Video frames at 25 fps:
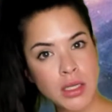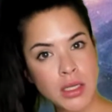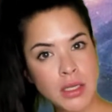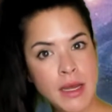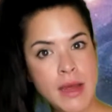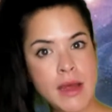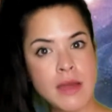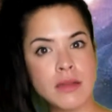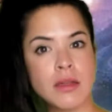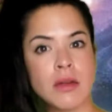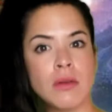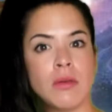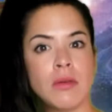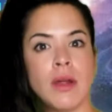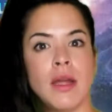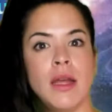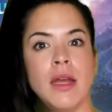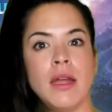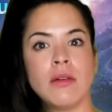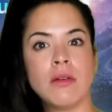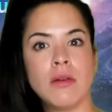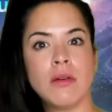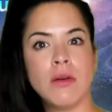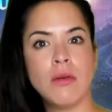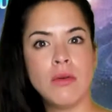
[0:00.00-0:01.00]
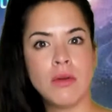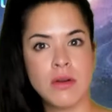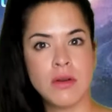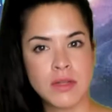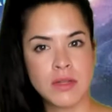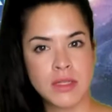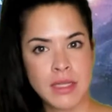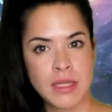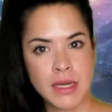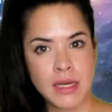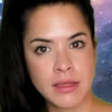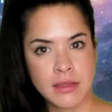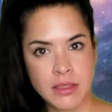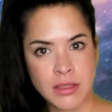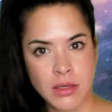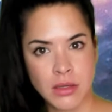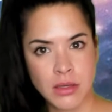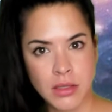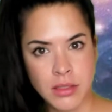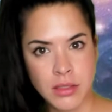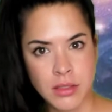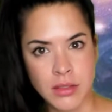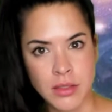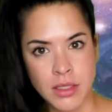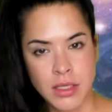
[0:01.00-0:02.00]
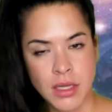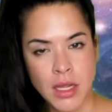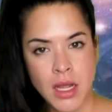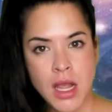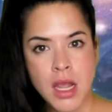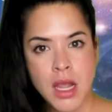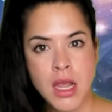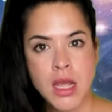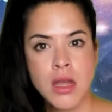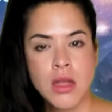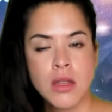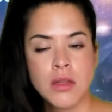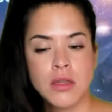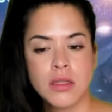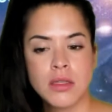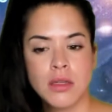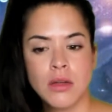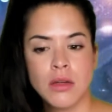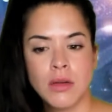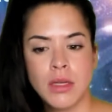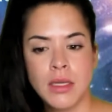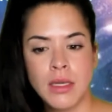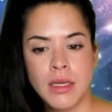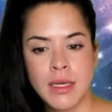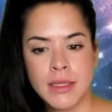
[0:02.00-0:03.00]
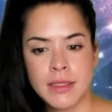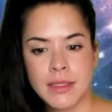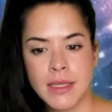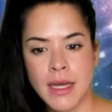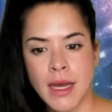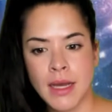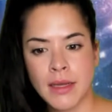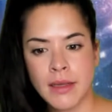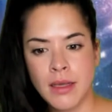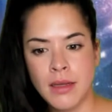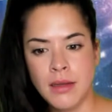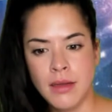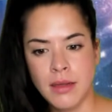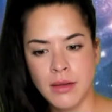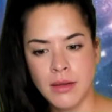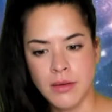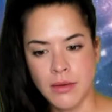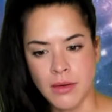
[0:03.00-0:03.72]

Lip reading: Yes, oh, headquarters. Gresh. That's good. So, yes, I can hear